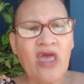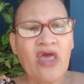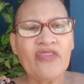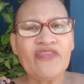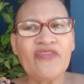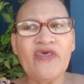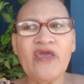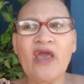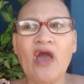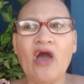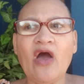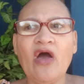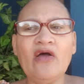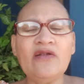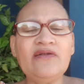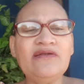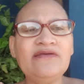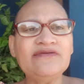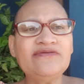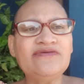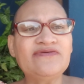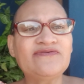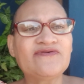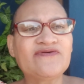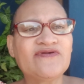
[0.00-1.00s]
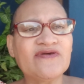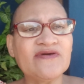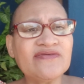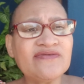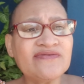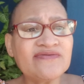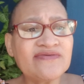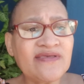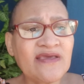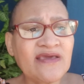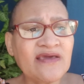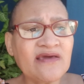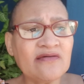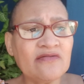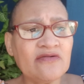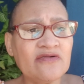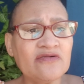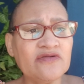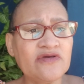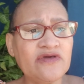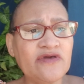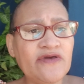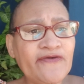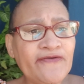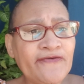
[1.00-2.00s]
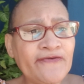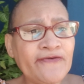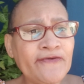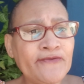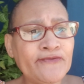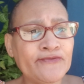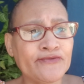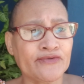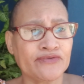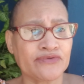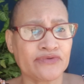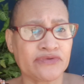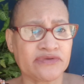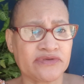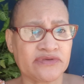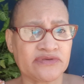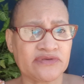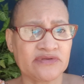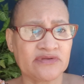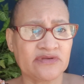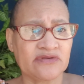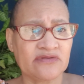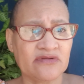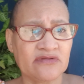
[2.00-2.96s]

There are logistical issues